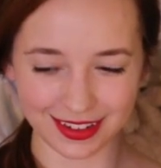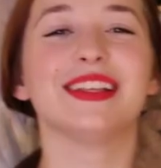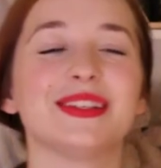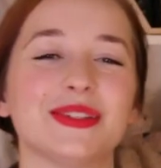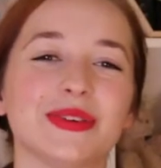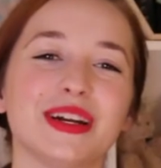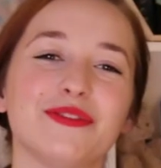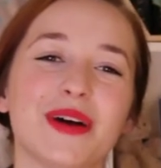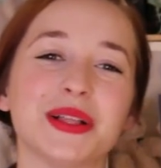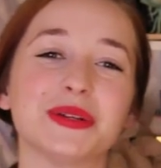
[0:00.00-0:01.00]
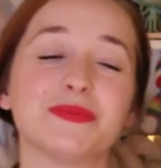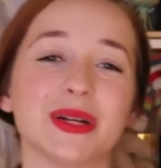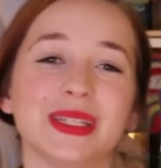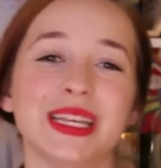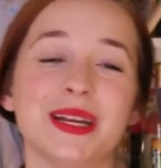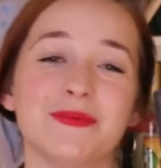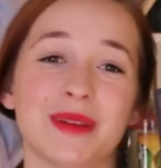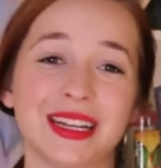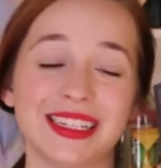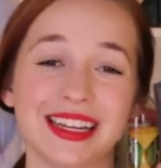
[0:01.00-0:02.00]
The story follows Percy,
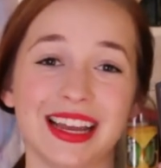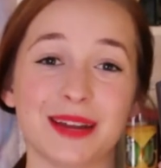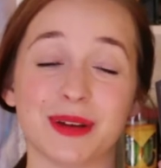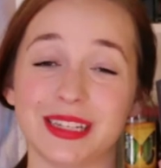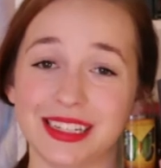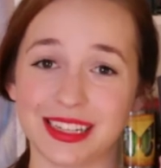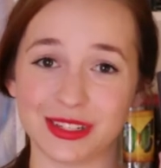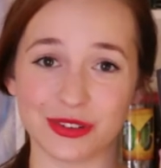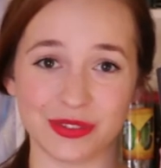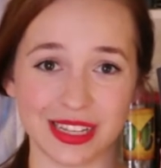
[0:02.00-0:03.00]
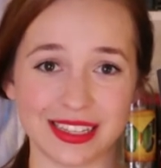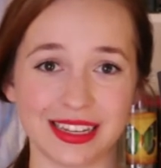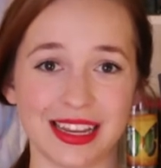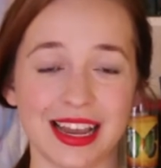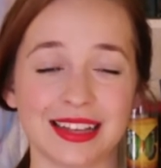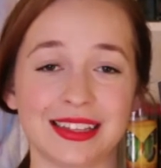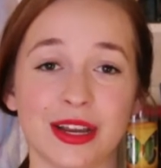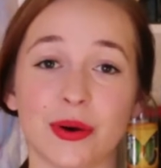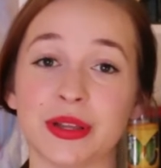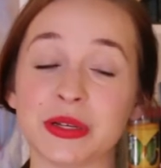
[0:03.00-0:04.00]
Monty, and Monty's sister Felicity as
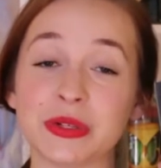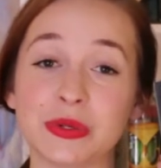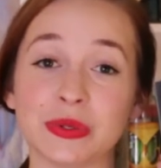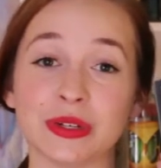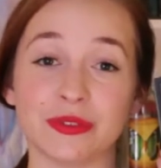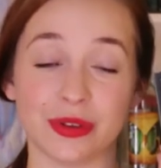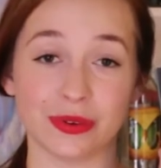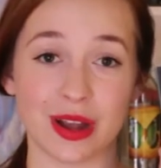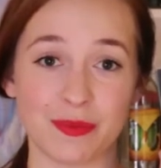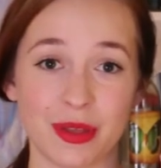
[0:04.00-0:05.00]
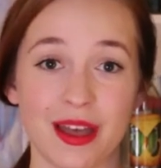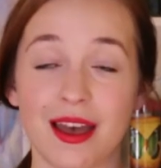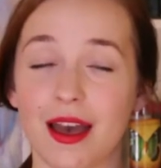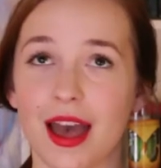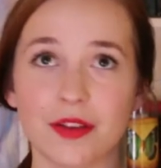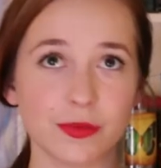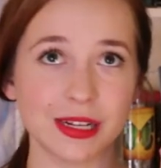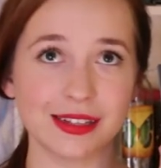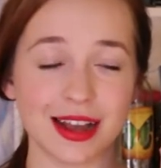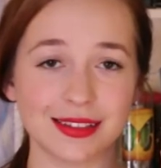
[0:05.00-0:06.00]
they go on their tour of Europe.
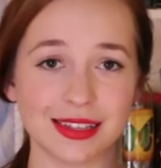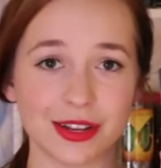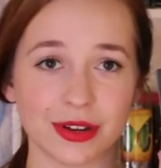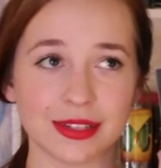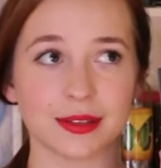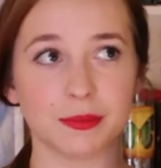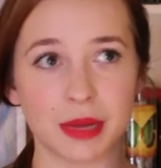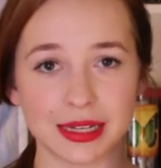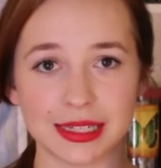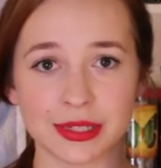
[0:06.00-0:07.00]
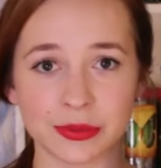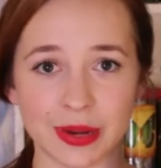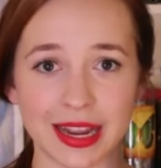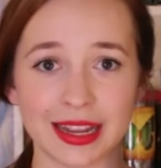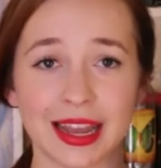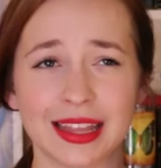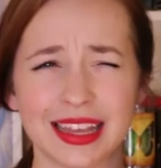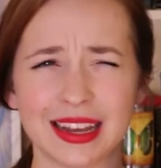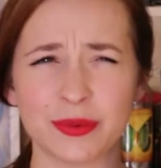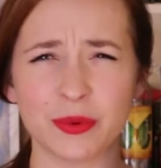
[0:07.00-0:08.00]
Everybody's got secrets, Monty's a rake,
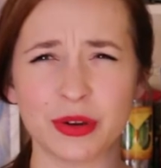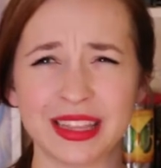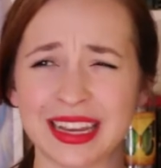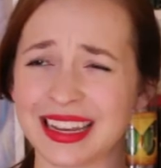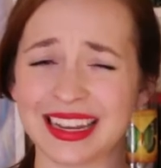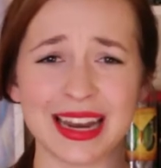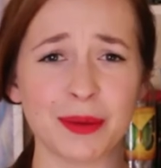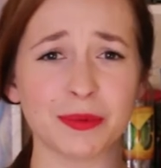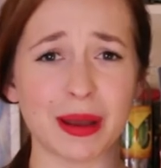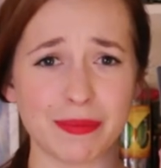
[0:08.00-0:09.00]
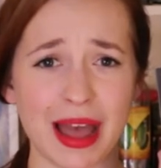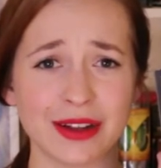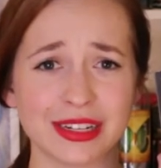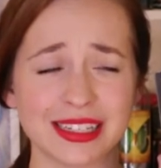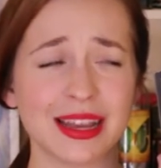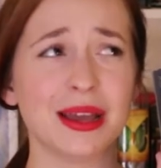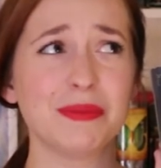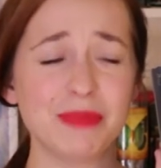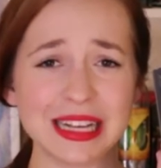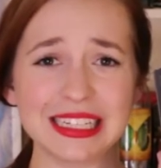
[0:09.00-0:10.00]
they, at one point they get kidnapped by pirates,
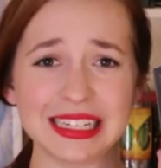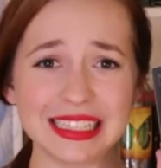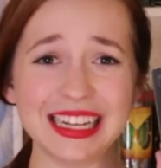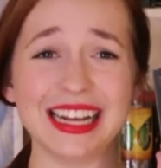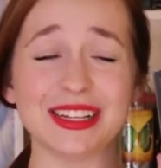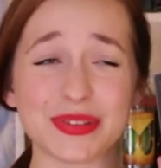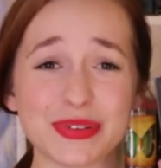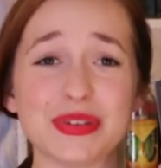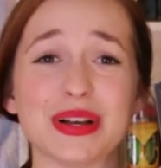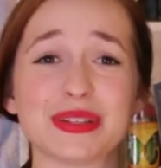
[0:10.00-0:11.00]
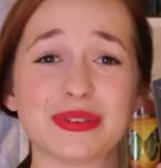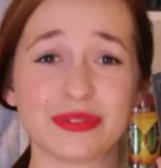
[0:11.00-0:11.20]
basically it's just